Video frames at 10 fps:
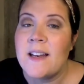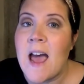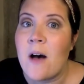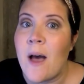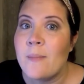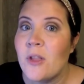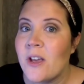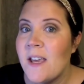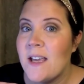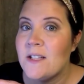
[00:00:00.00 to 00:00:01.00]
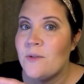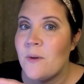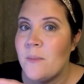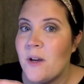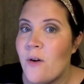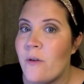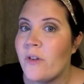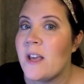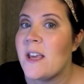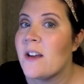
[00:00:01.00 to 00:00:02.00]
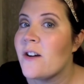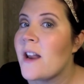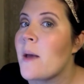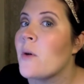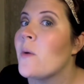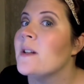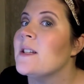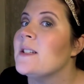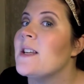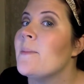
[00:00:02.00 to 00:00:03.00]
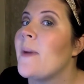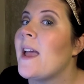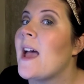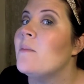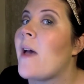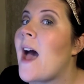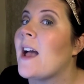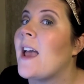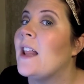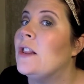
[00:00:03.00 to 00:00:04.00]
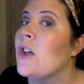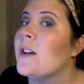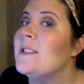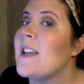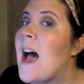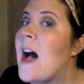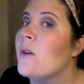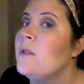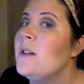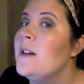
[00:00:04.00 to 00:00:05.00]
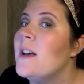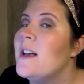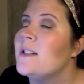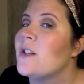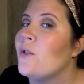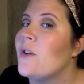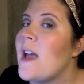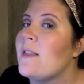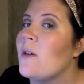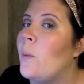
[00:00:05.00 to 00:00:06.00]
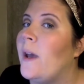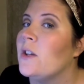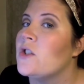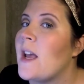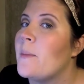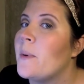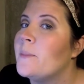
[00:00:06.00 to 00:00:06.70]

Now, I'm looking into a mirror over here, and I'm going to tip my head back and look down to create the wing shape.